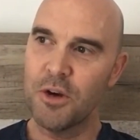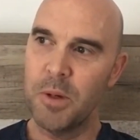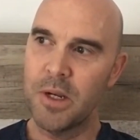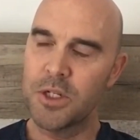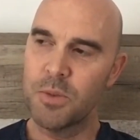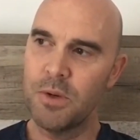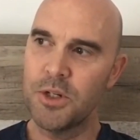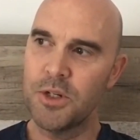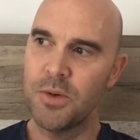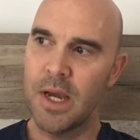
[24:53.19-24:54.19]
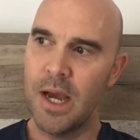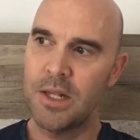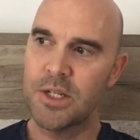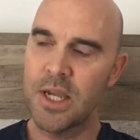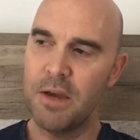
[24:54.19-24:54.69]
because we were doing a
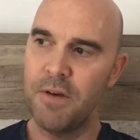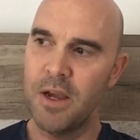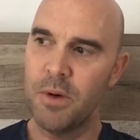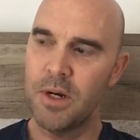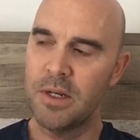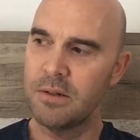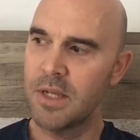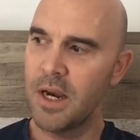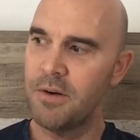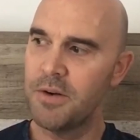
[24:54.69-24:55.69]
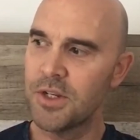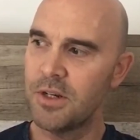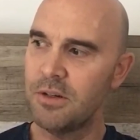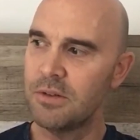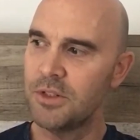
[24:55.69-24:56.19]
Hans Cafe one at
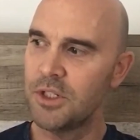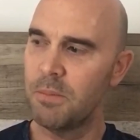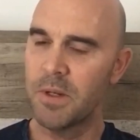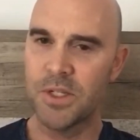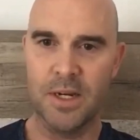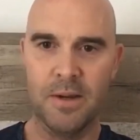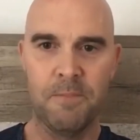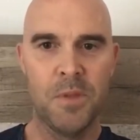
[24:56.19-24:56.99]
Carousel Shopping Centre,